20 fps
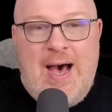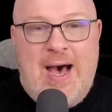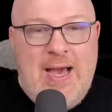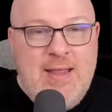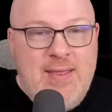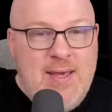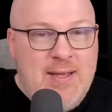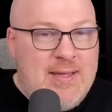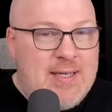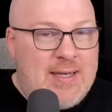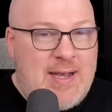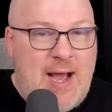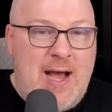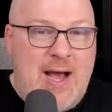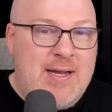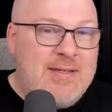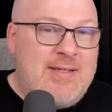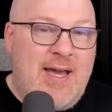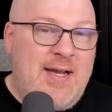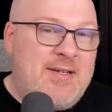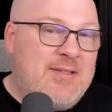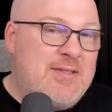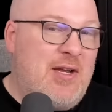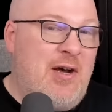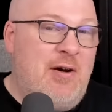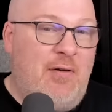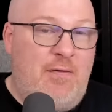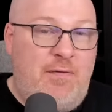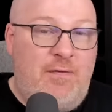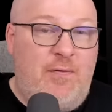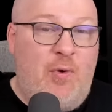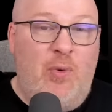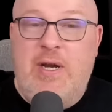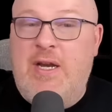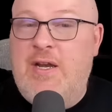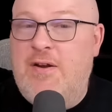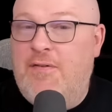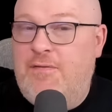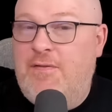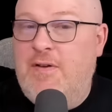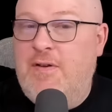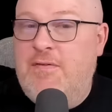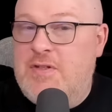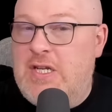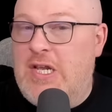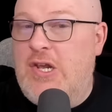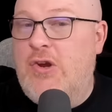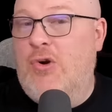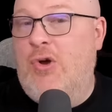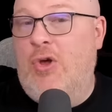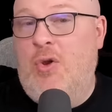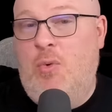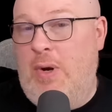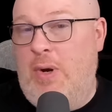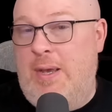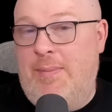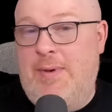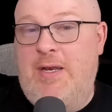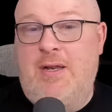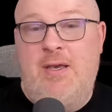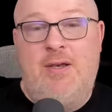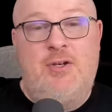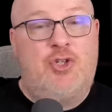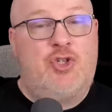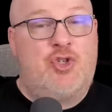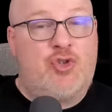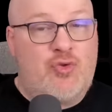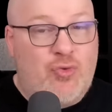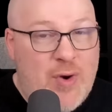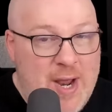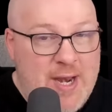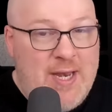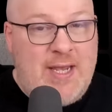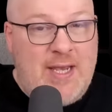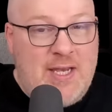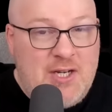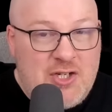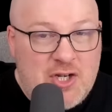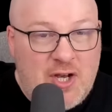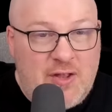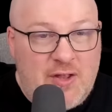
I think the context of 40 to 50 year old women shredding each